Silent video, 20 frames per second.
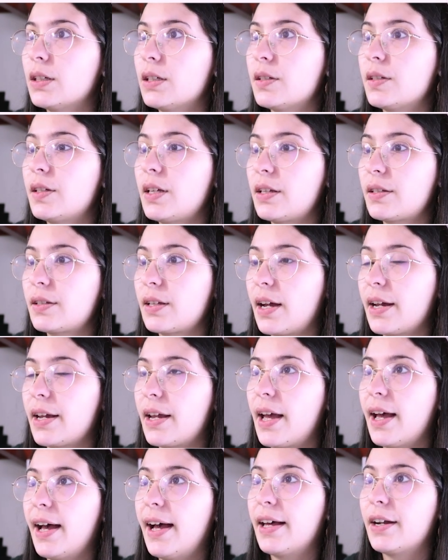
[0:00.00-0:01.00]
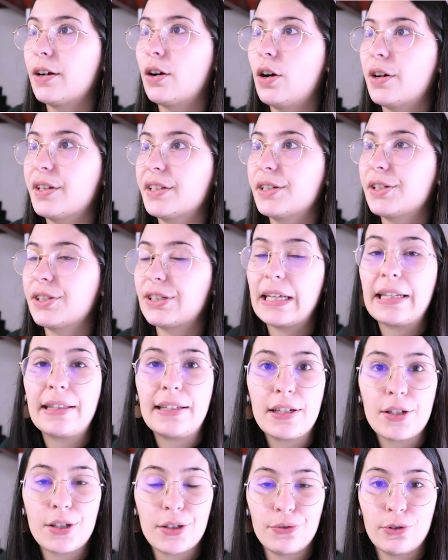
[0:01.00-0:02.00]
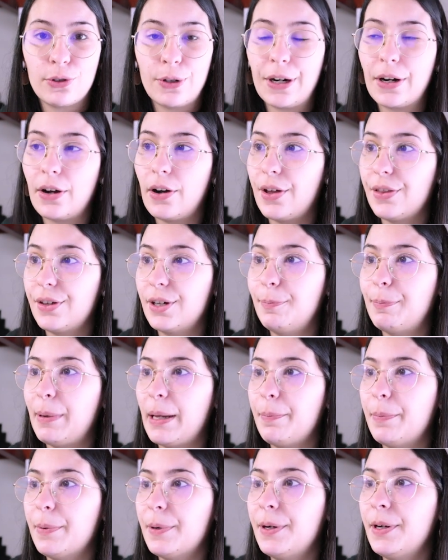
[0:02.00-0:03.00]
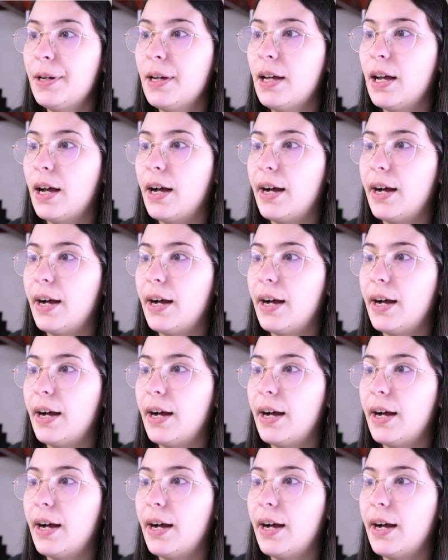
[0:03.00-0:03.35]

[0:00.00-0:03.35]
Since I had other settings for other paper,